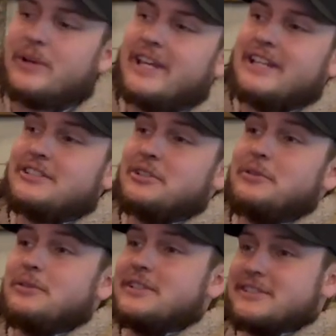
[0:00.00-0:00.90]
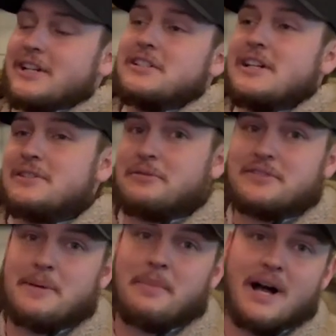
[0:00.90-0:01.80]
we did do the center console
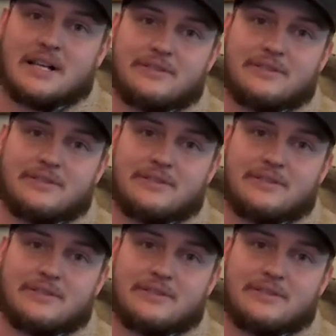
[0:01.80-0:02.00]
sub box